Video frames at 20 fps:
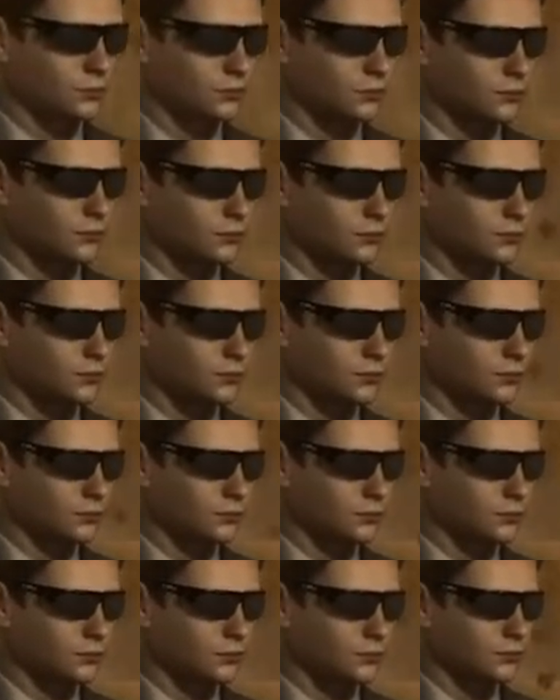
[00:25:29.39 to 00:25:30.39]

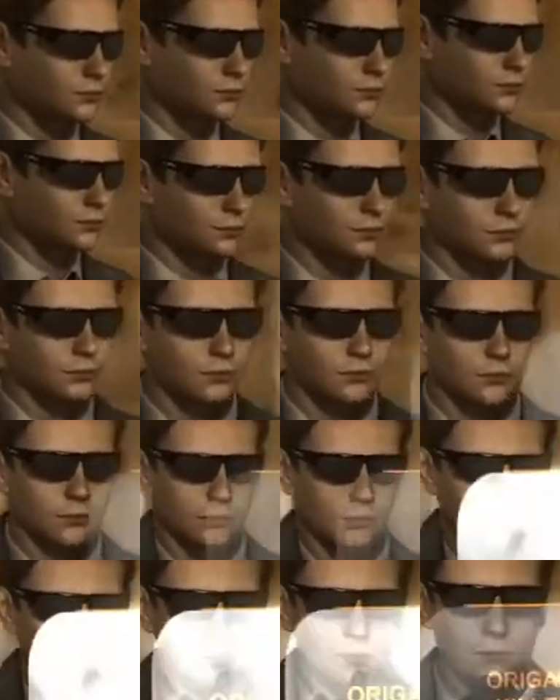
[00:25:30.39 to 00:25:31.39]

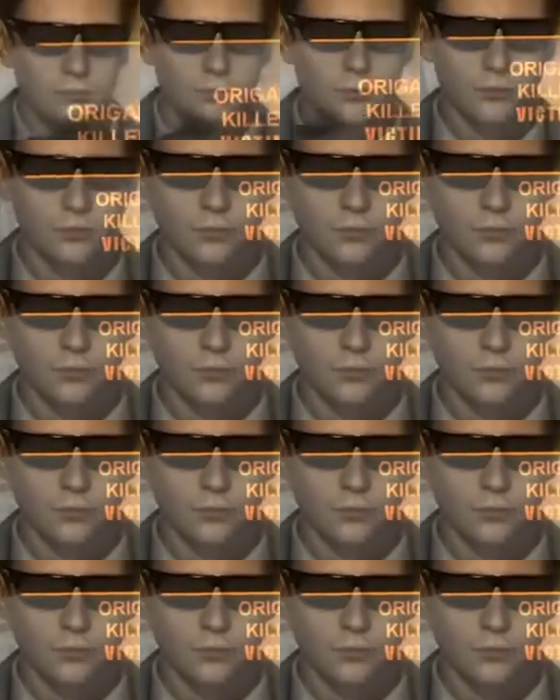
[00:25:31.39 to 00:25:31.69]
Nobody speaks.